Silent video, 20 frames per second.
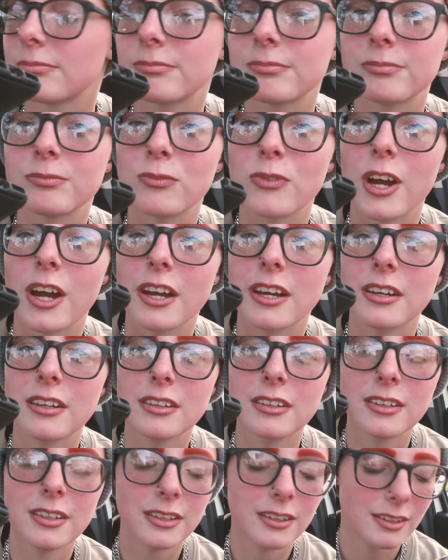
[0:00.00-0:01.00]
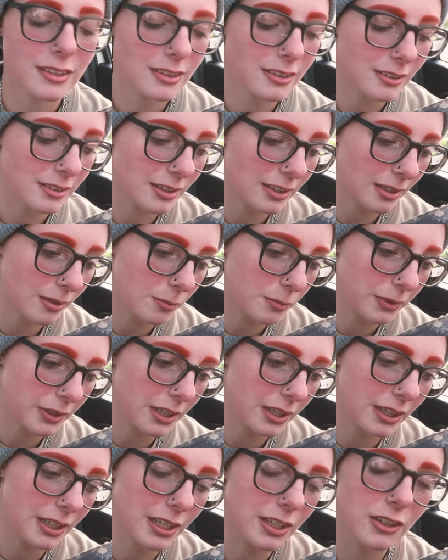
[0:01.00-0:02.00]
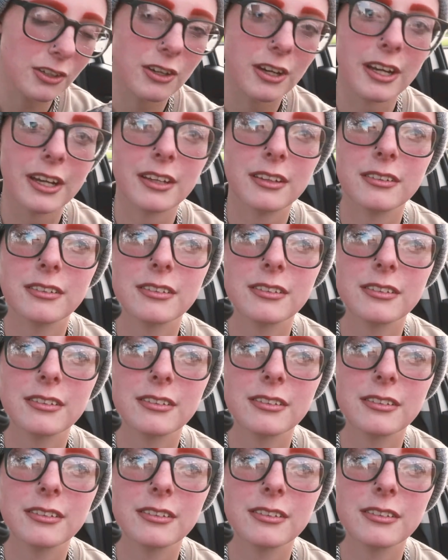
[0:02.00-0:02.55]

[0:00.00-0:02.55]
Right. And I completely agree.